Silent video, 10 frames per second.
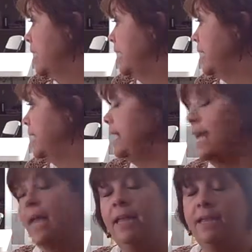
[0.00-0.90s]
And
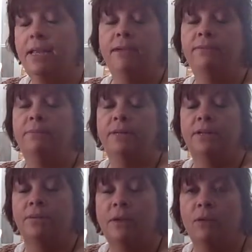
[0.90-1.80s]
everybody,
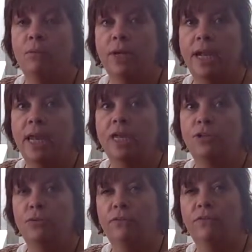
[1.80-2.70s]
no matter what
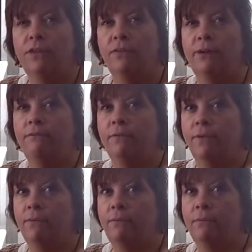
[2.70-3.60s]
age, will feel that
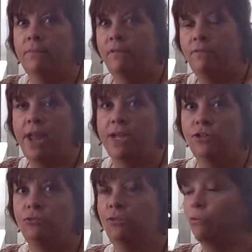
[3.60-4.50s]
rhythm, the
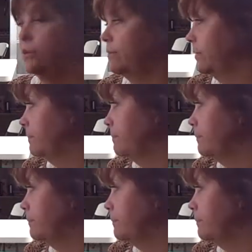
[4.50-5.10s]
natural rhythm.